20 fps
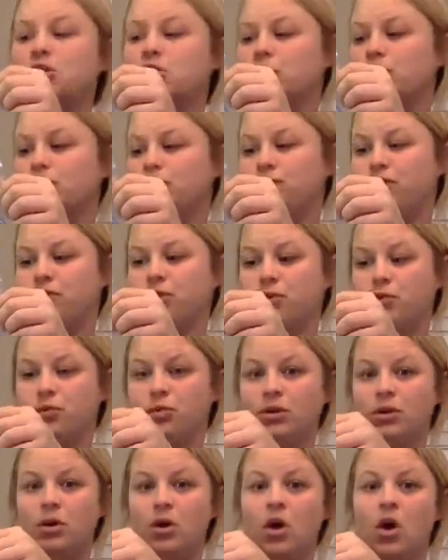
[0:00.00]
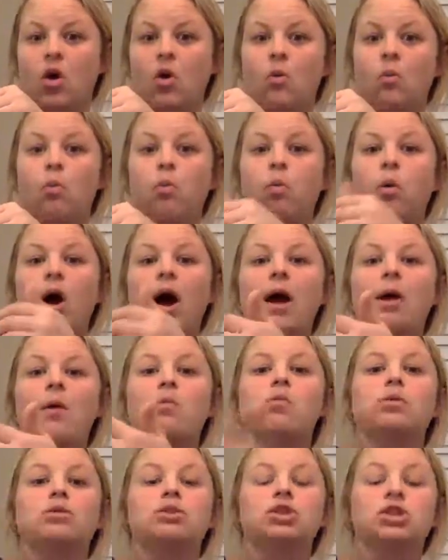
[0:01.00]
to the food?
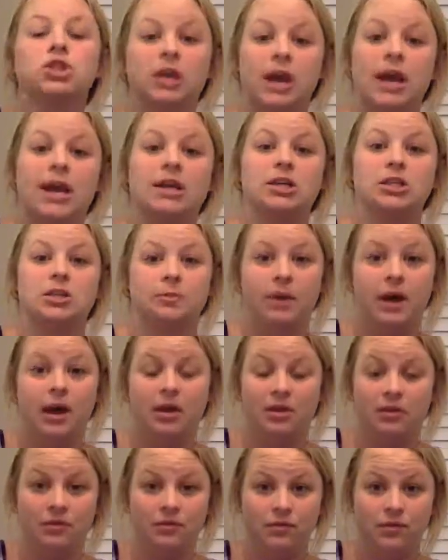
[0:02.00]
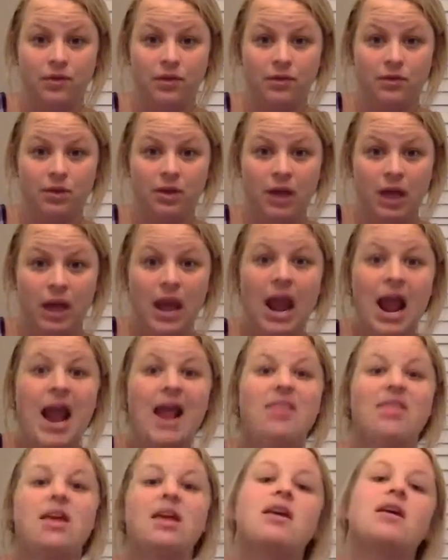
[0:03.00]
What will change about the food?
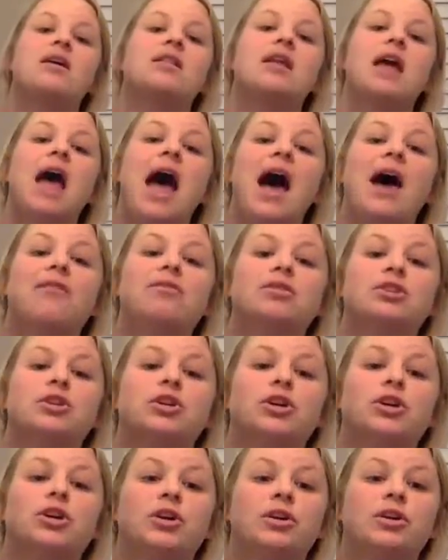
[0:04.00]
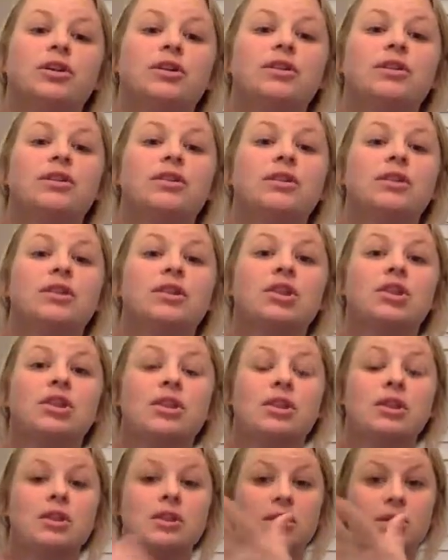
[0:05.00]
And then after
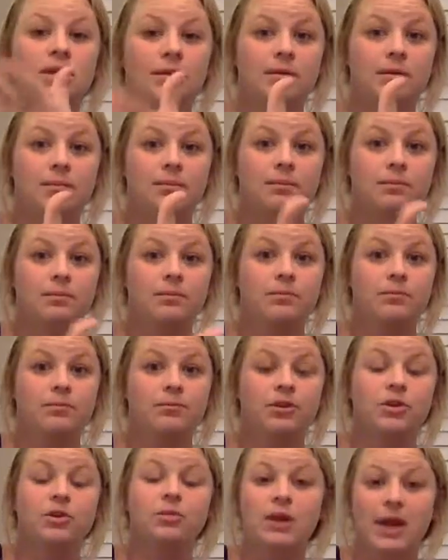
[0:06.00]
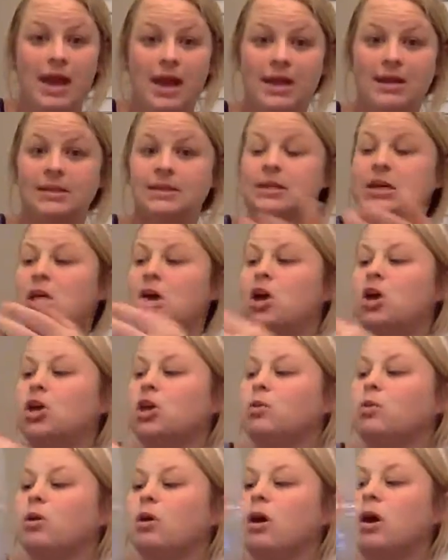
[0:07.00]
the few days,
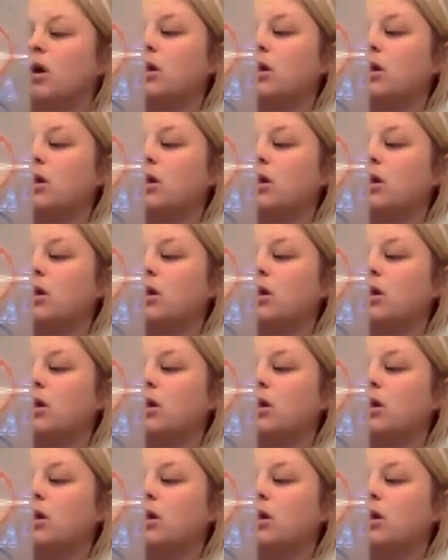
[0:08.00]
you will